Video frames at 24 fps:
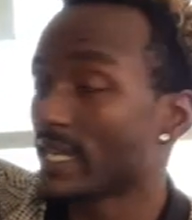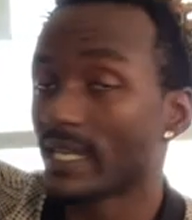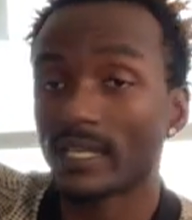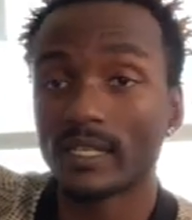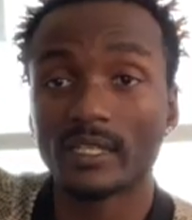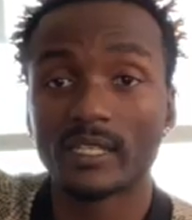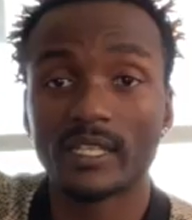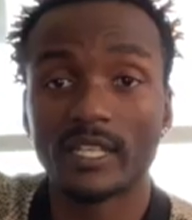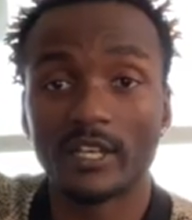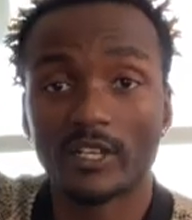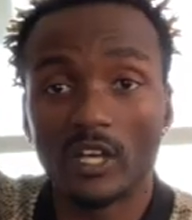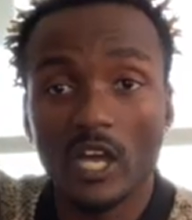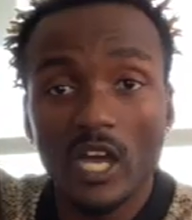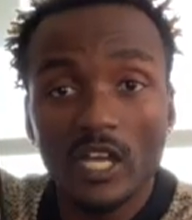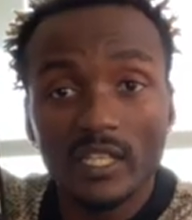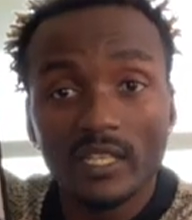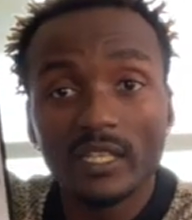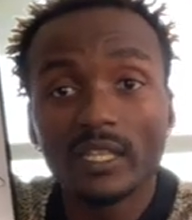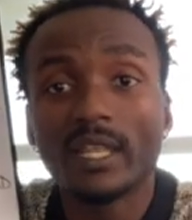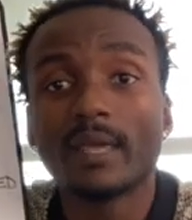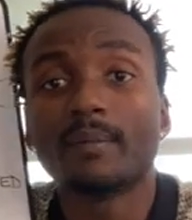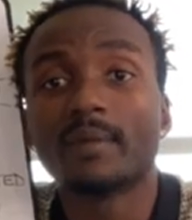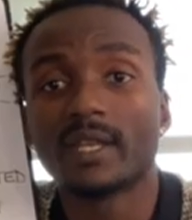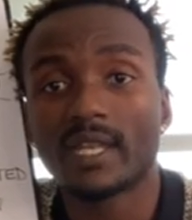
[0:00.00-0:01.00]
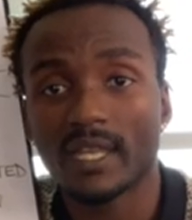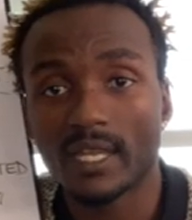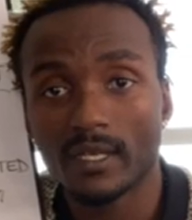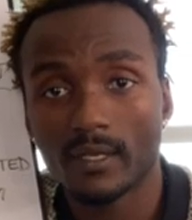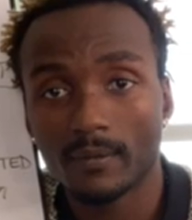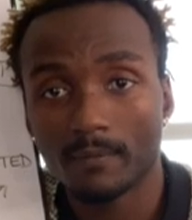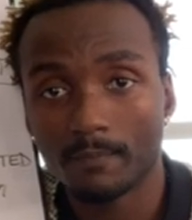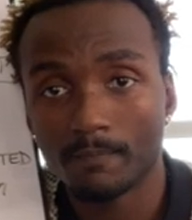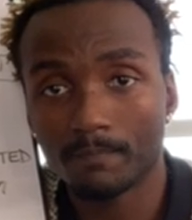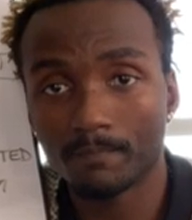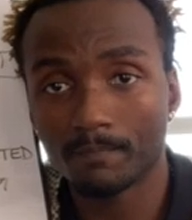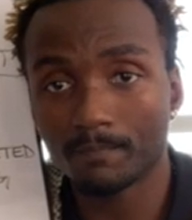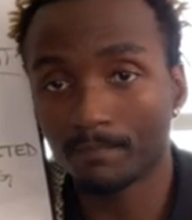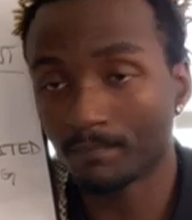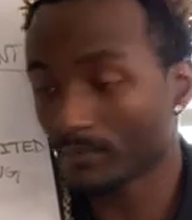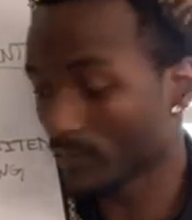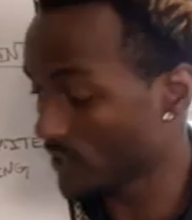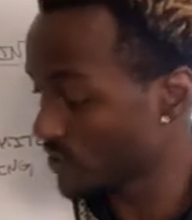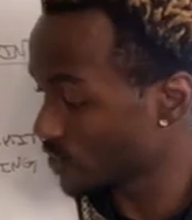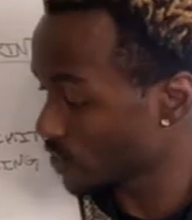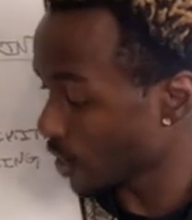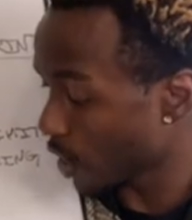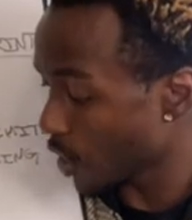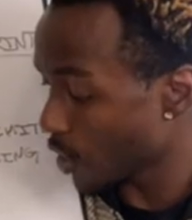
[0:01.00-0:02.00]
they're unlimited.
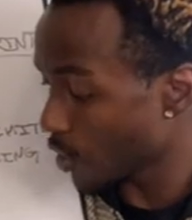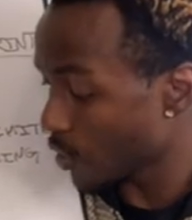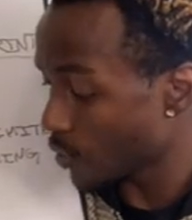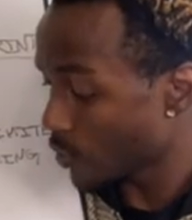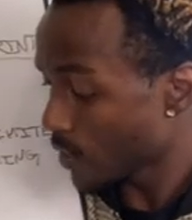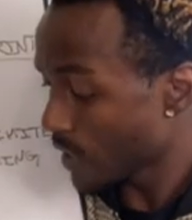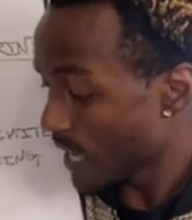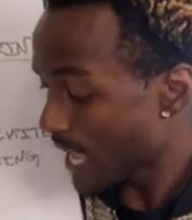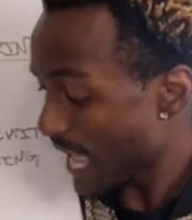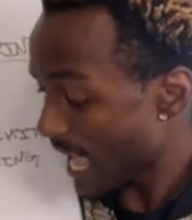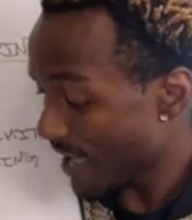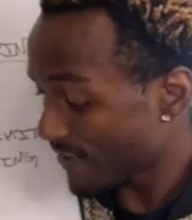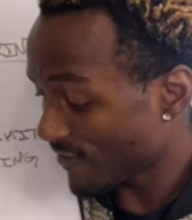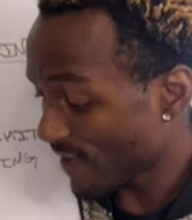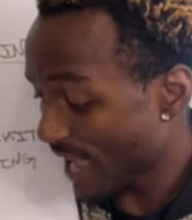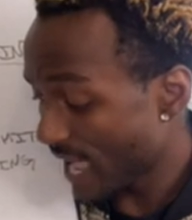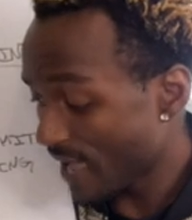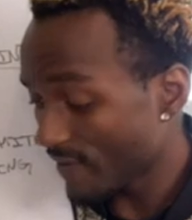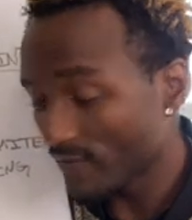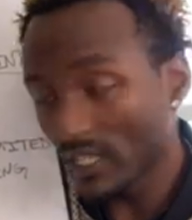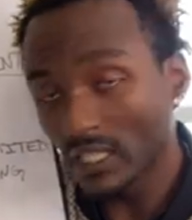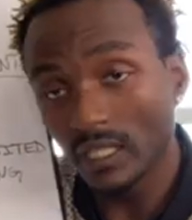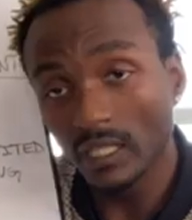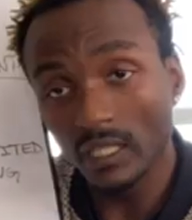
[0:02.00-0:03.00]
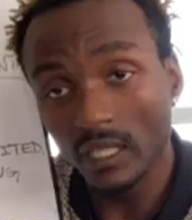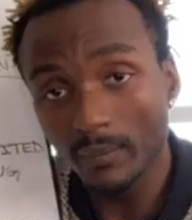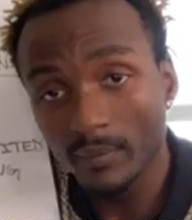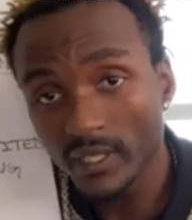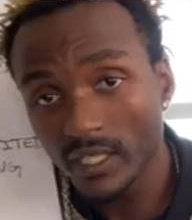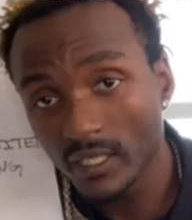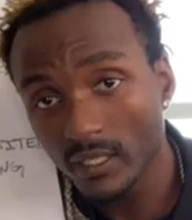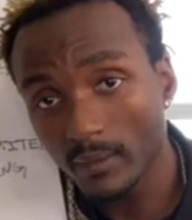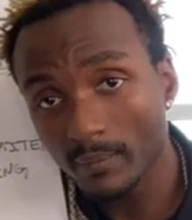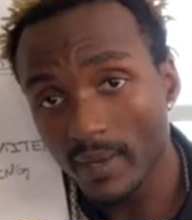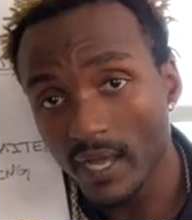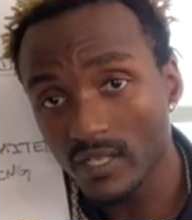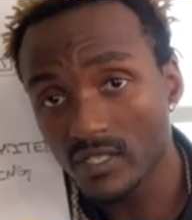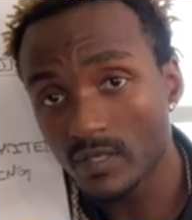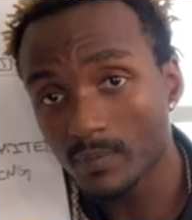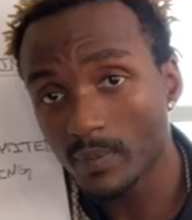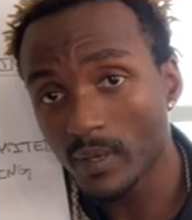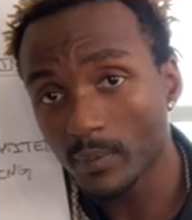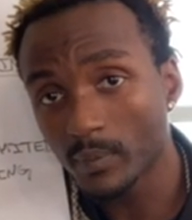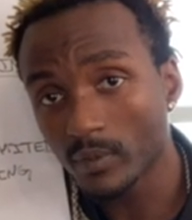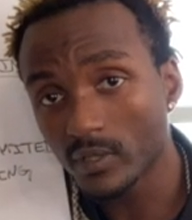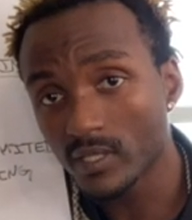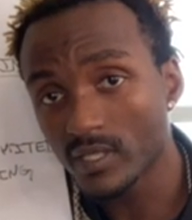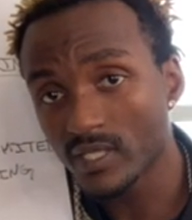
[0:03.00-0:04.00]
So if I have unlimited amounts of
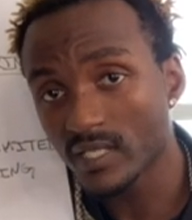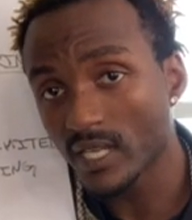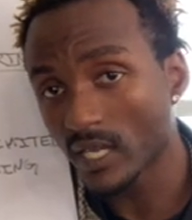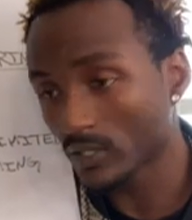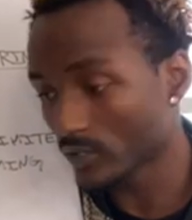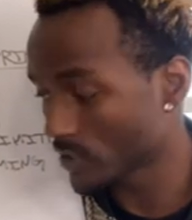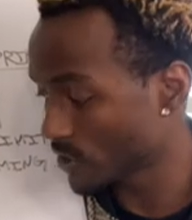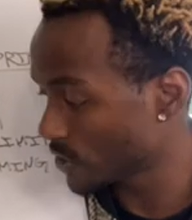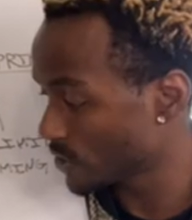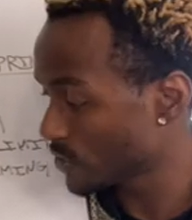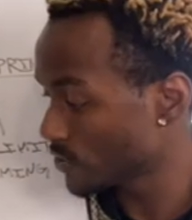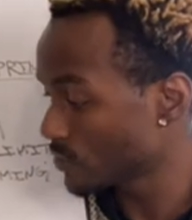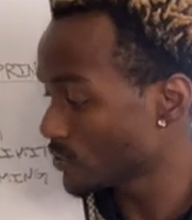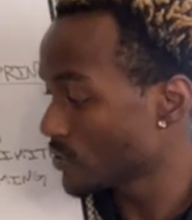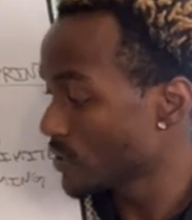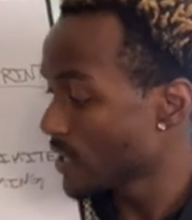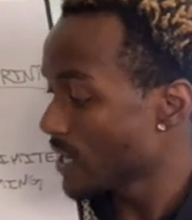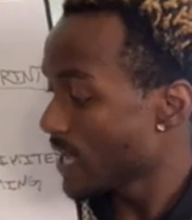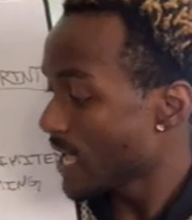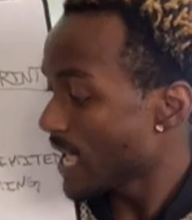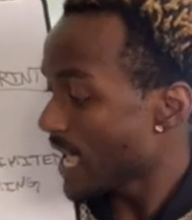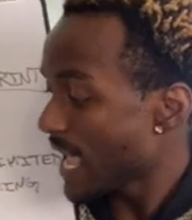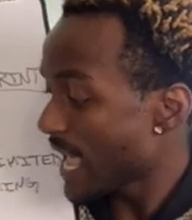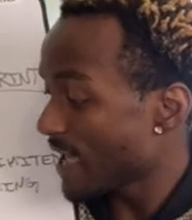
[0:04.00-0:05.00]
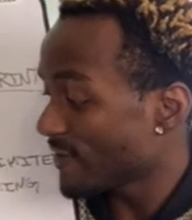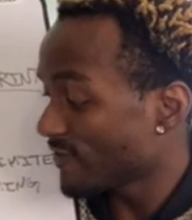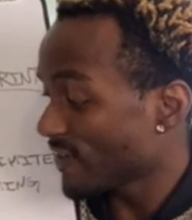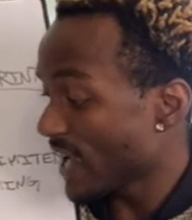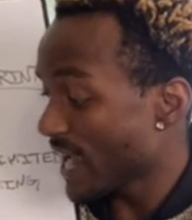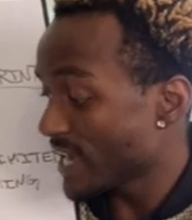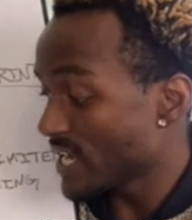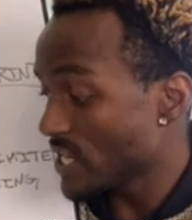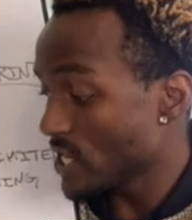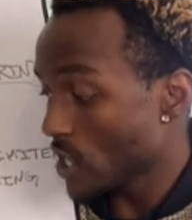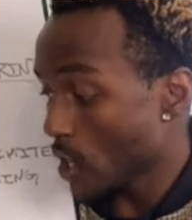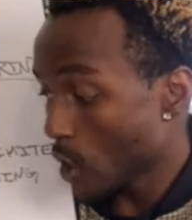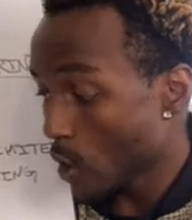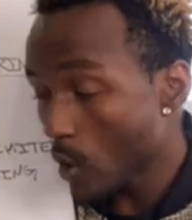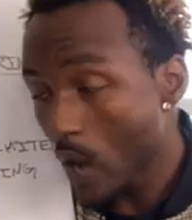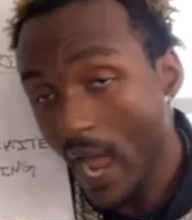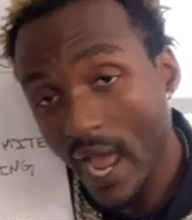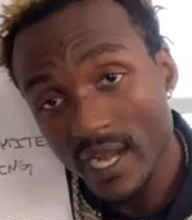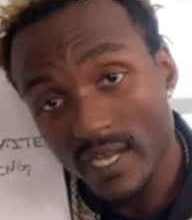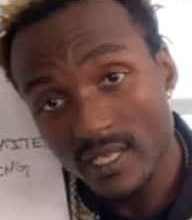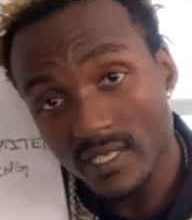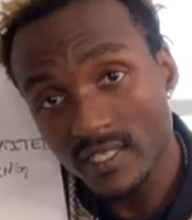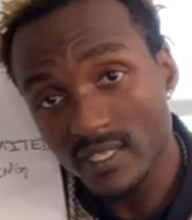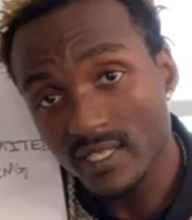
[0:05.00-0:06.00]
people to sell to, if I know how
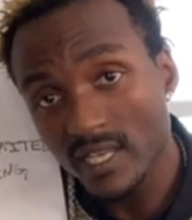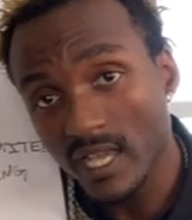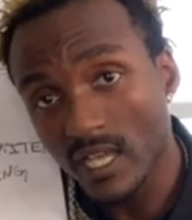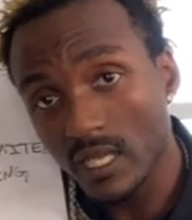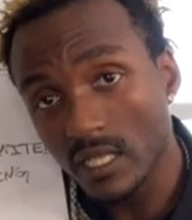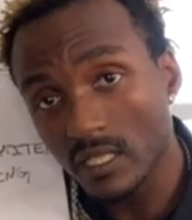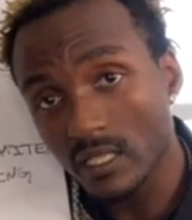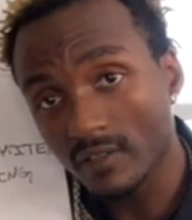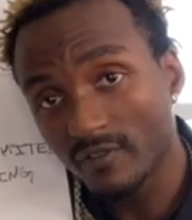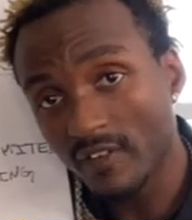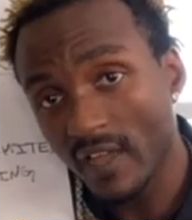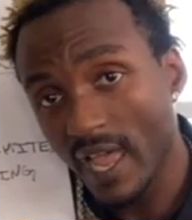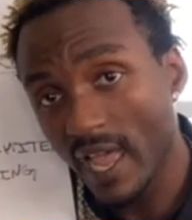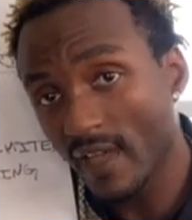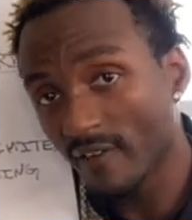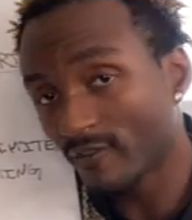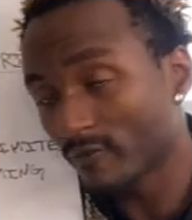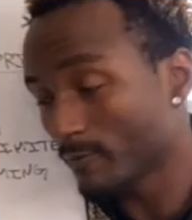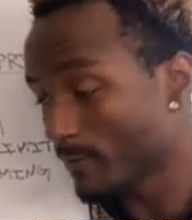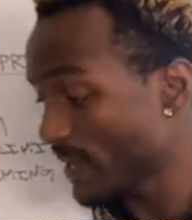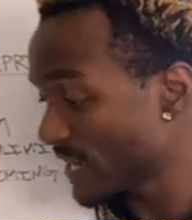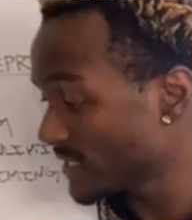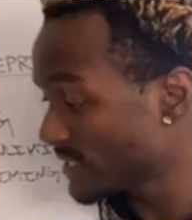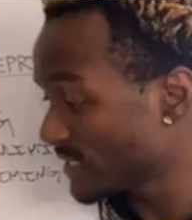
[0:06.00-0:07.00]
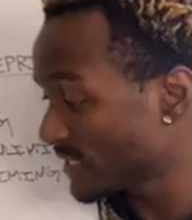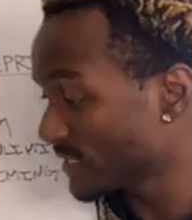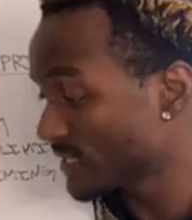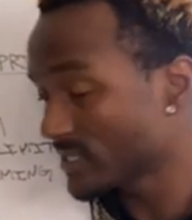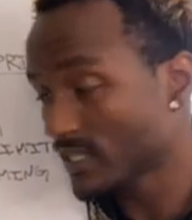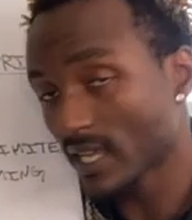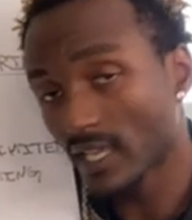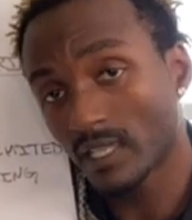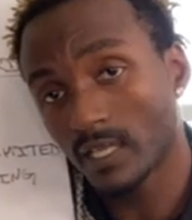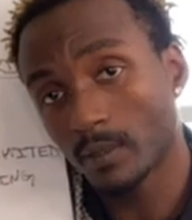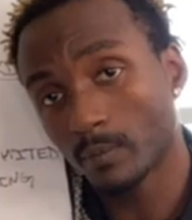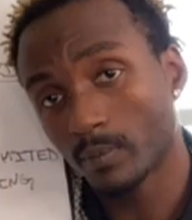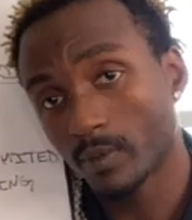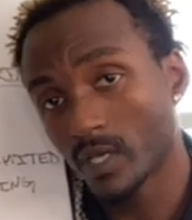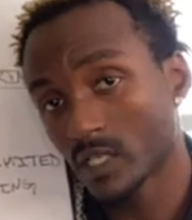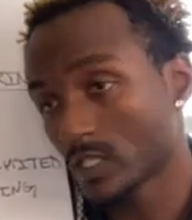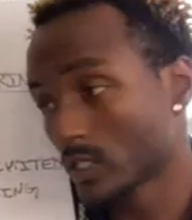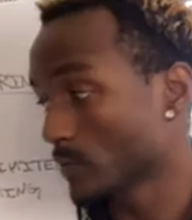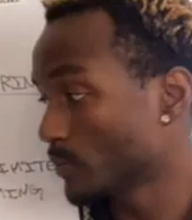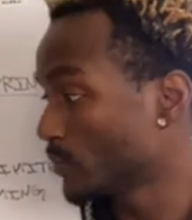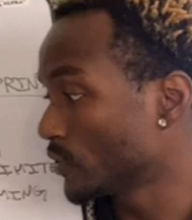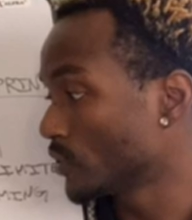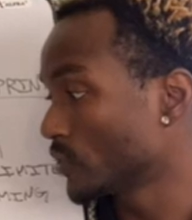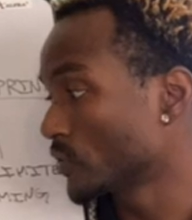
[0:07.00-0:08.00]
to sell, if I have basic selling
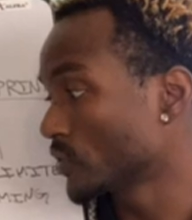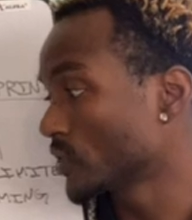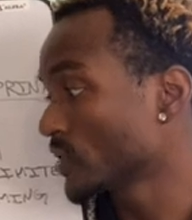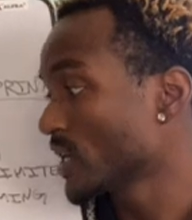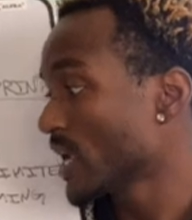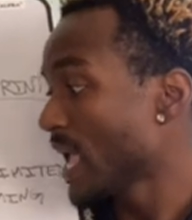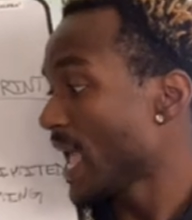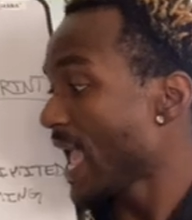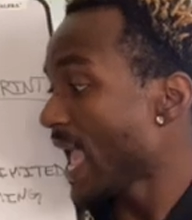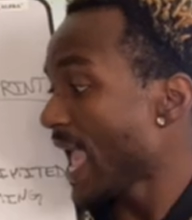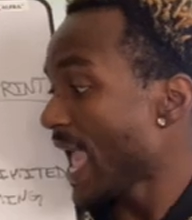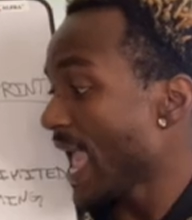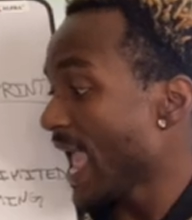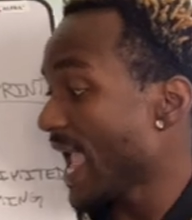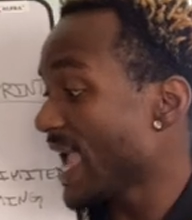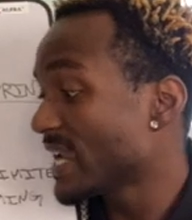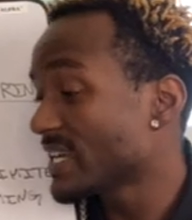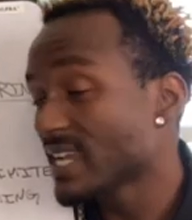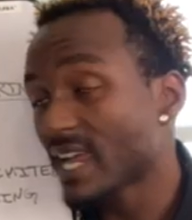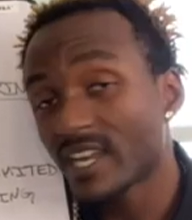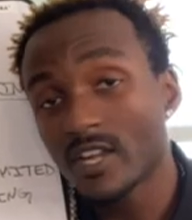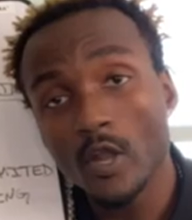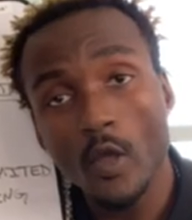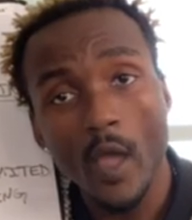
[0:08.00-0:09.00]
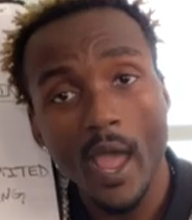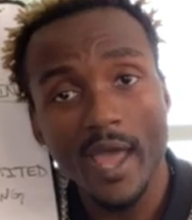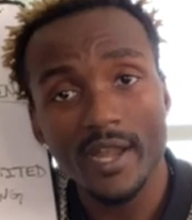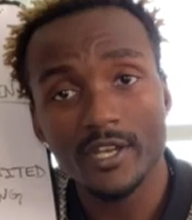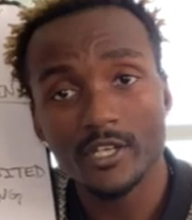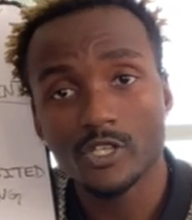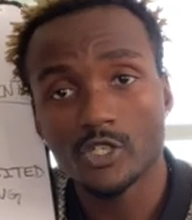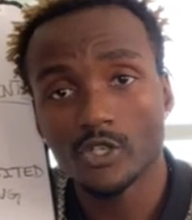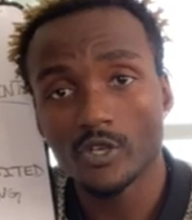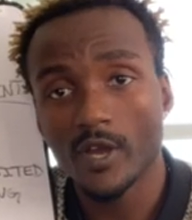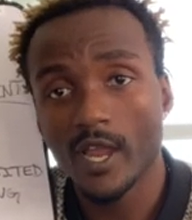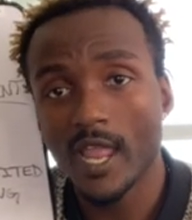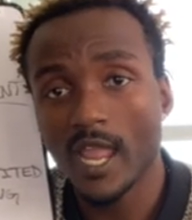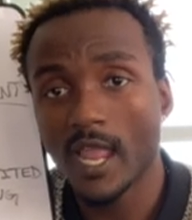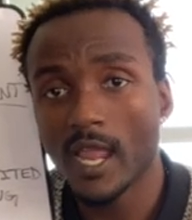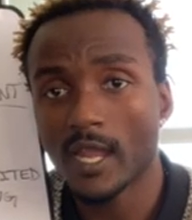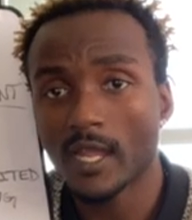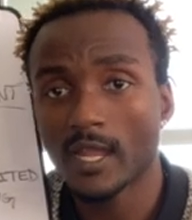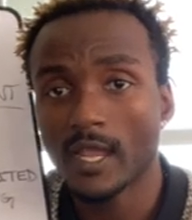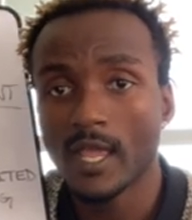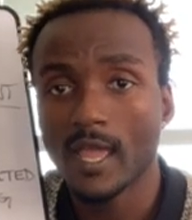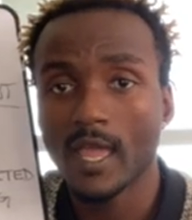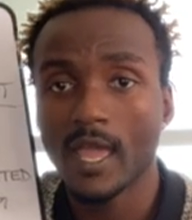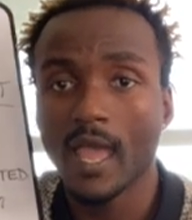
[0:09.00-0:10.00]
principles, and I know how to trade,